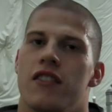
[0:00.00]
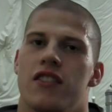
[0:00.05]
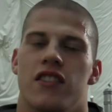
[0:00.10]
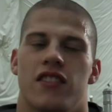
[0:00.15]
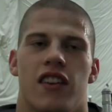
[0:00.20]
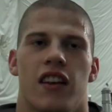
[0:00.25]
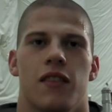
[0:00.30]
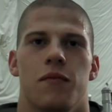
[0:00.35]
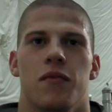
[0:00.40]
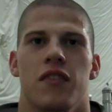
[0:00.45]

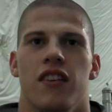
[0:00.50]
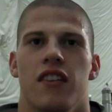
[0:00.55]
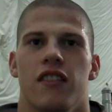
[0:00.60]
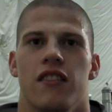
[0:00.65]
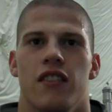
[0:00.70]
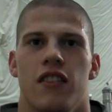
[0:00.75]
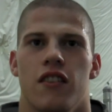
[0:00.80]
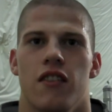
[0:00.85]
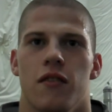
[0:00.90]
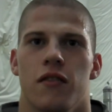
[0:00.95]
Just at the
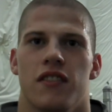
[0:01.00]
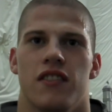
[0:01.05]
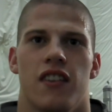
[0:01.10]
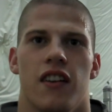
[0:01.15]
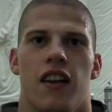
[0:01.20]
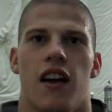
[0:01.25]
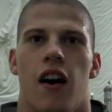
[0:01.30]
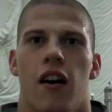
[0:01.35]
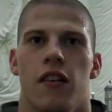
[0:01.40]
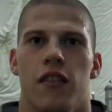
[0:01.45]
beginning of the year, we
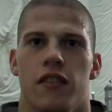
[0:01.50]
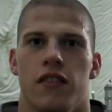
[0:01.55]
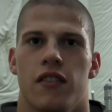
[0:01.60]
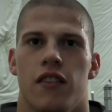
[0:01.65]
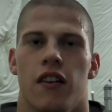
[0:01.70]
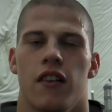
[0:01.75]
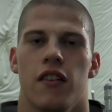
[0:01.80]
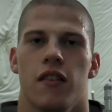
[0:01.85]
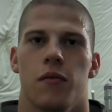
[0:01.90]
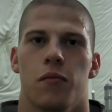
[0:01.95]
sit down and
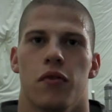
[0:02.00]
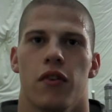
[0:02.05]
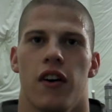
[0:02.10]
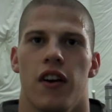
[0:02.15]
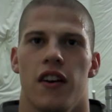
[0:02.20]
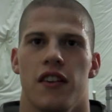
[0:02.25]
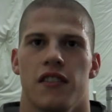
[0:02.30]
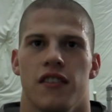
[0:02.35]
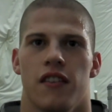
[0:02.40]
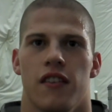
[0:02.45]
study the
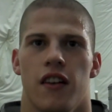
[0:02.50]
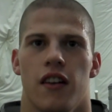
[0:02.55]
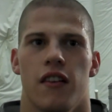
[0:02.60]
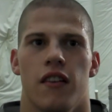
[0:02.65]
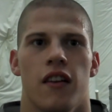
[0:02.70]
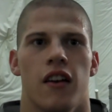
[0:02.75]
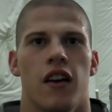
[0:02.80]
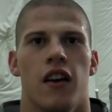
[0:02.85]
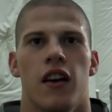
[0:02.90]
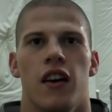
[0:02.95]
plays, and
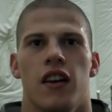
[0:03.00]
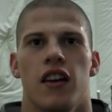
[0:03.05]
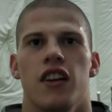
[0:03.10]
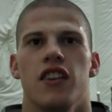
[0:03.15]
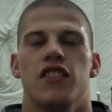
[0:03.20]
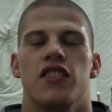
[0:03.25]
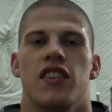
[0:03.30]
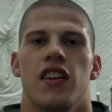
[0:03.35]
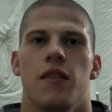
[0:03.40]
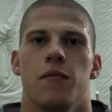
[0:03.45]
then
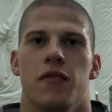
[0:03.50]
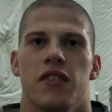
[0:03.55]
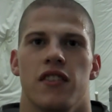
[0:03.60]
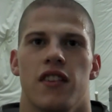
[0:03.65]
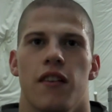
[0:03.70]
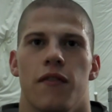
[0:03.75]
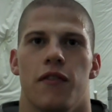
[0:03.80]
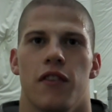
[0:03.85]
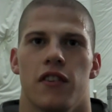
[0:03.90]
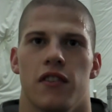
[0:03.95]
each team is
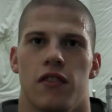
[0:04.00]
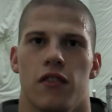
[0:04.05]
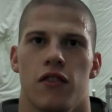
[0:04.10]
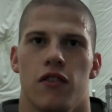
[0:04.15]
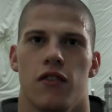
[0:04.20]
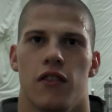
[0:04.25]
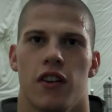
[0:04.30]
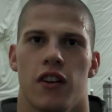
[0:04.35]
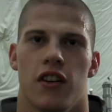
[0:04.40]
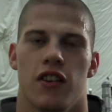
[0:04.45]
different, so
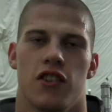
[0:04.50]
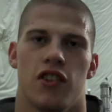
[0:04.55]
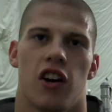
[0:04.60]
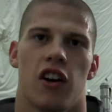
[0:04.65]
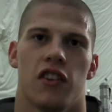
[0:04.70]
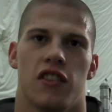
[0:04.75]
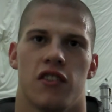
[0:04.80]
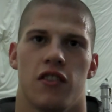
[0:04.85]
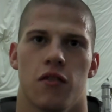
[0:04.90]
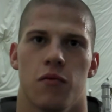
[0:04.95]
you can
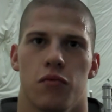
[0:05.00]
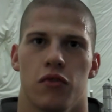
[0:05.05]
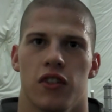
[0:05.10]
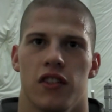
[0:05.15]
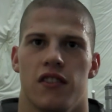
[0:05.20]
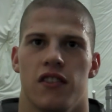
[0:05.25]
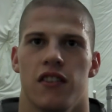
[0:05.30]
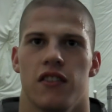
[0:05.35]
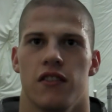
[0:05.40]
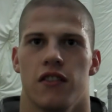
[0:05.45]
adjust your
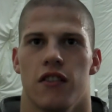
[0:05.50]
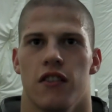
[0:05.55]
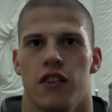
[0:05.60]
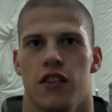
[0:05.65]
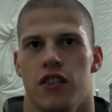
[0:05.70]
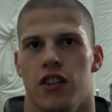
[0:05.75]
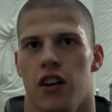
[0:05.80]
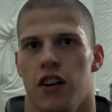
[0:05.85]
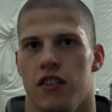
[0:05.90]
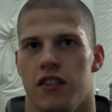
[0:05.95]
blitzes or
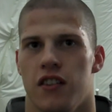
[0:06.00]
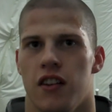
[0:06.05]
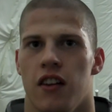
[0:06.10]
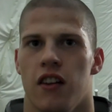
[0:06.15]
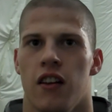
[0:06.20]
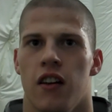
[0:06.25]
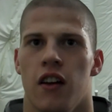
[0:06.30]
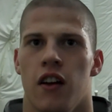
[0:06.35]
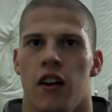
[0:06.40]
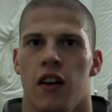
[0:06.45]
adjust
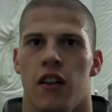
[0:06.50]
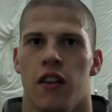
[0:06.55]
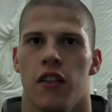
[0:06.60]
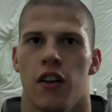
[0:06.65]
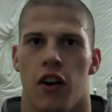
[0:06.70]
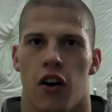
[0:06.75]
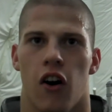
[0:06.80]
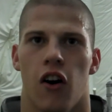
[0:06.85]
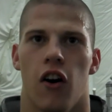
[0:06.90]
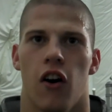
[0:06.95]

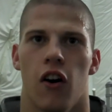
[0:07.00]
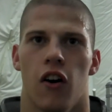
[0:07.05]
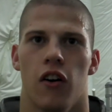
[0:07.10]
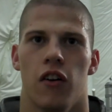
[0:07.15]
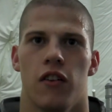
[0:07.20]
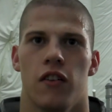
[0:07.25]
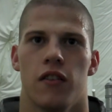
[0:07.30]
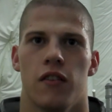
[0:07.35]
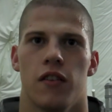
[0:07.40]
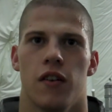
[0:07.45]
the
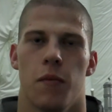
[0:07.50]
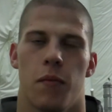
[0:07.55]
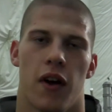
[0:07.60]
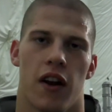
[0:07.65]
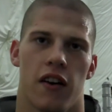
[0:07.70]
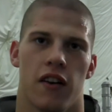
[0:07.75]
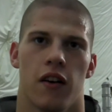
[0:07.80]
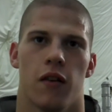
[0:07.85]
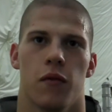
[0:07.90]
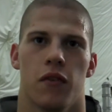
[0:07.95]
call
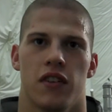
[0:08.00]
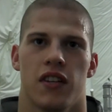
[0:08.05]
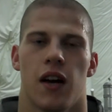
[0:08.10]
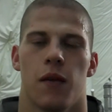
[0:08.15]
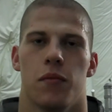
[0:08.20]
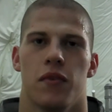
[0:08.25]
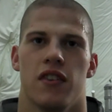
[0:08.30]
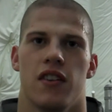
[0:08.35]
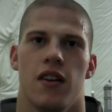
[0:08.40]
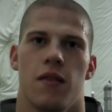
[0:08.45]
depending on what
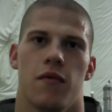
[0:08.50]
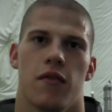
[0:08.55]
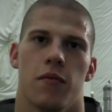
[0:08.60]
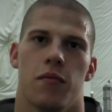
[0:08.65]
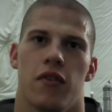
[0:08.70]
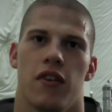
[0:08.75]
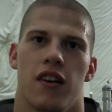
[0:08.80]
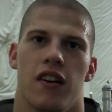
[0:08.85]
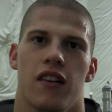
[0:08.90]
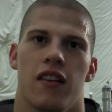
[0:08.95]
type of team you're
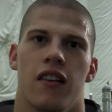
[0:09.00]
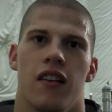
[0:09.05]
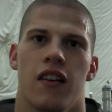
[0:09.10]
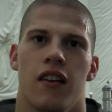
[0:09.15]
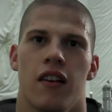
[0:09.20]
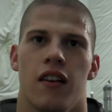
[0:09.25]
playing.